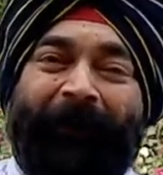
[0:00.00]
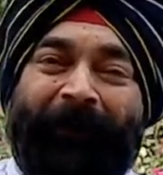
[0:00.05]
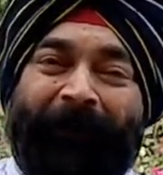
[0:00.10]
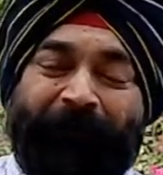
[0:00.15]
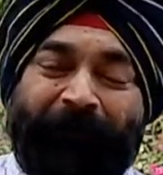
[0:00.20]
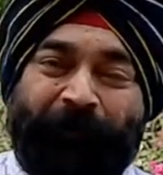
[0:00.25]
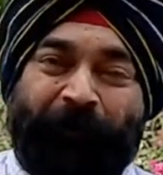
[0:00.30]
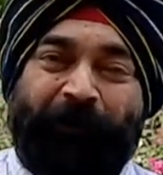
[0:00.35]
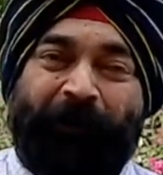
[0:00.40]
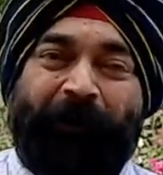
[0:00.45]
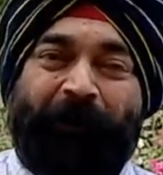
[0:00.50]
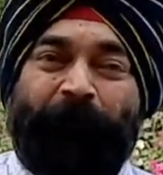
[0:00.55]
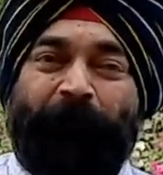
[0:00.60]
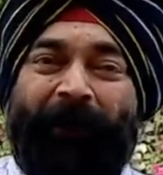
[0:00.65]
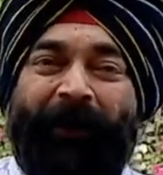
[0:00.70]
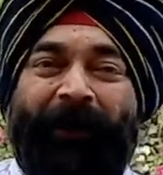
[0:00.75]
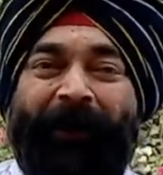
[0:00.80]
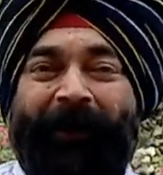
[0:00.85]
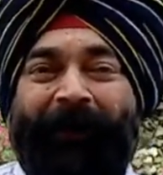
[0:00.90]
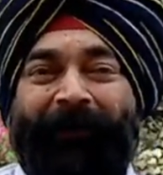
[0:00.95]
a tree
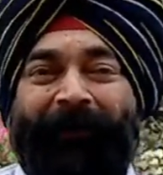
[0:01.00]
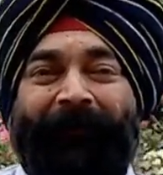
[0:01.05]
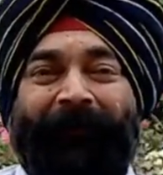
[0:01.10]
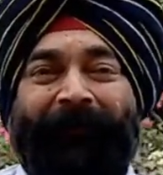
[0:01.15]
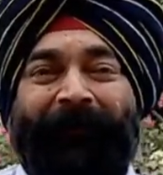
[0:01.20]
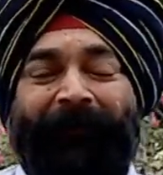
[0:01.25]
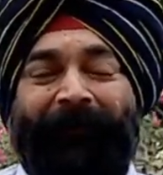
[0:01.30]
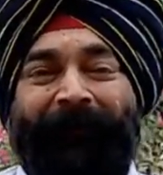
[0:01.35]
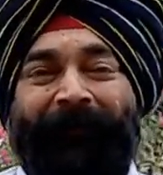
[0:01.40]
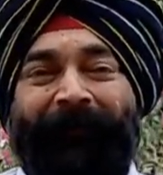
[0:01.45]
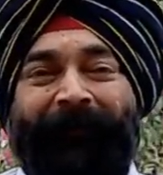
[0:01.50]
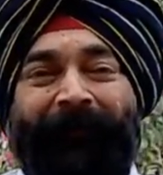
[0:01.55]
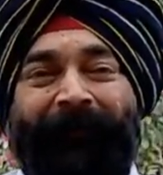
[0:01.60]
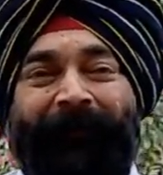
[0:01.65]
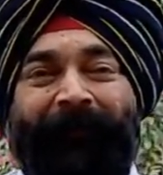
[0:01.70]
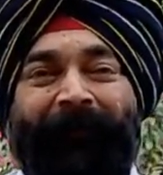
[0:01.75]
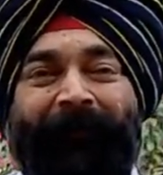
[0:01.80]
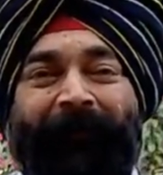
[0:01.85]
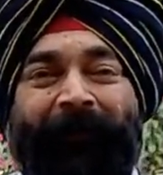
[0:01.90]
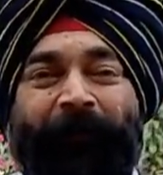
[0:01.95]
where
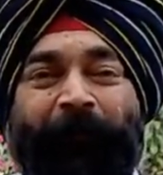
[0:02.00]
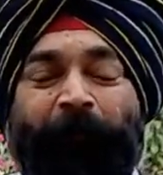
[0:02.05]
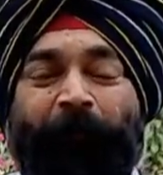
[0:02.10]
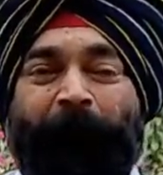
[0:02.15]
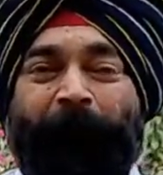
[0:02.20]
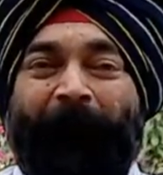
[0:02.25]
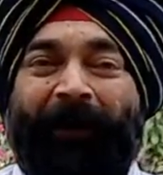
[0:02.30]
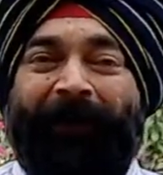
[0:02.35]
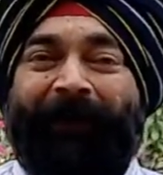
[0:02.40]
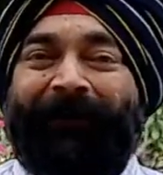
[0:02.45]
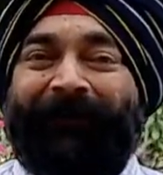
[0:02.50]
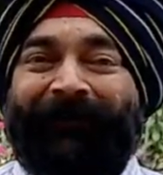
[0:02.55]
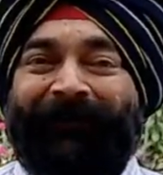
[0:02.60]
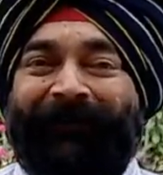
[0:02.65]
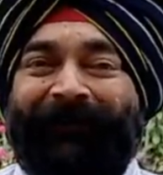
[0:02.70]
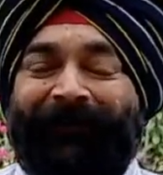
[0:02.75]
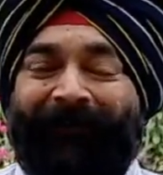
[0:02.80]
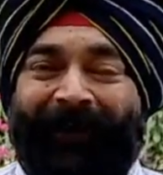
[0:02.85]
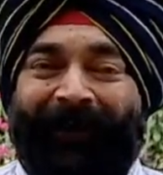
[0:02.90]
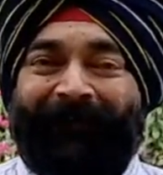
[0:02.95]
it could make
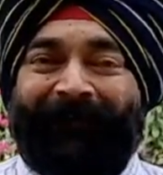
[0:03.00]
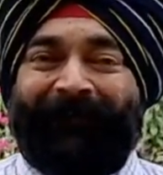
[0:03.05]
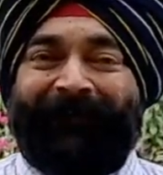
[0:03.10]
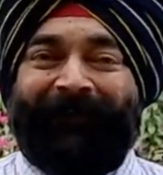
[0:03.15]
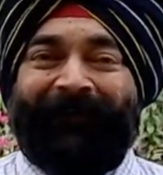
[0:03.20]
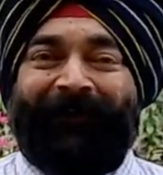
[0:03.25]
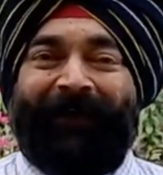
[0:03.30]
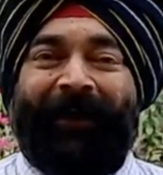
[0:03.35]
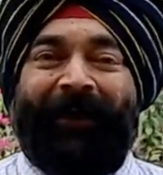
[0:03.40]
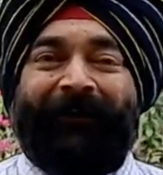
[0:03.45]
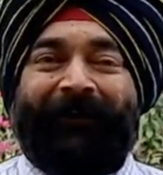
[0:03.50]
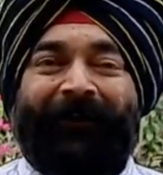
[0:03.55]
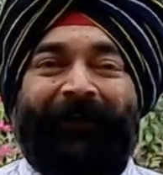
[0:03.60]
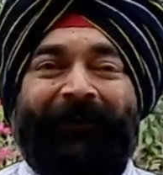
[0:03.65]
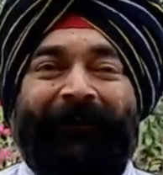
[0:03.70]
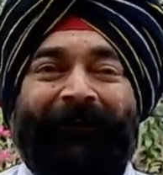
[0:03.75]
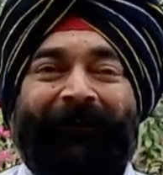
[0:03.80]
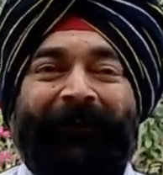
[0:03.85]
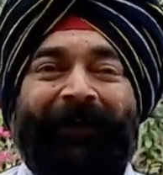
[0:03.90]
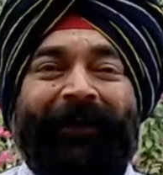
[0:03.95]
its nest and
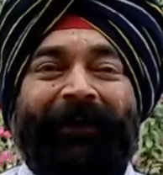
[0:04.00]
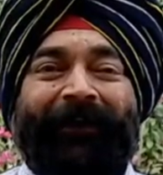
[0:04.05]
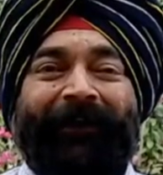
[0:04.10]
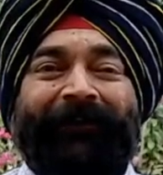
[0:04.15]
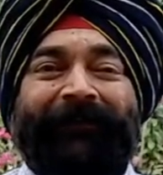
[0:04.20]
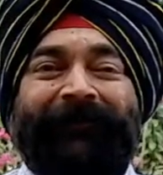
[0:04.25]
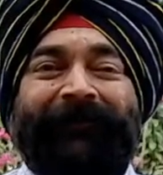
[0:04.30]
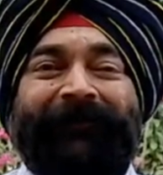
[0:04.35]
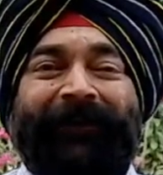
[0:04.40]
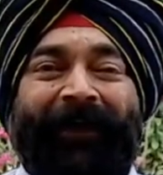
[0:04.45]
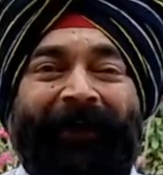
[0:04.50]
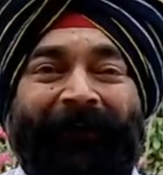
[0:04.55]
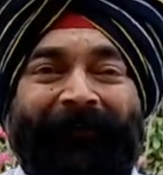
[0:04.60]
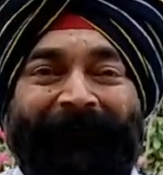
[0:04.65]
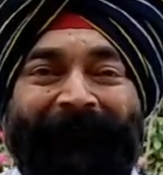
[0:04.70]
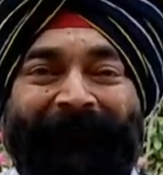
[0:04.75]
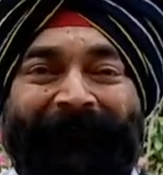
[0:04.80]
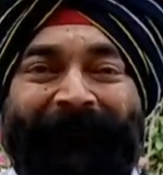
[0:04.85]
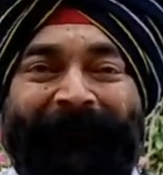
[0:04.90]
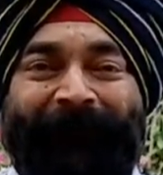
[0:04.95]
then lay its
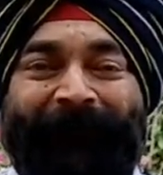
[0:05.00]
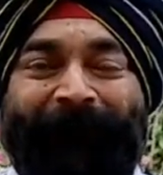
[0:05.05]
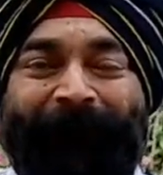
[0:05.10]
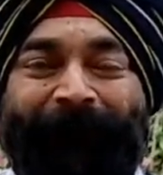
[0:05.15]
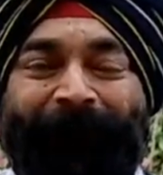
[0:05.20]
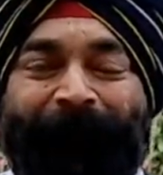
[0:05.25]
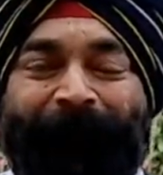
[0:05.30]
eggs.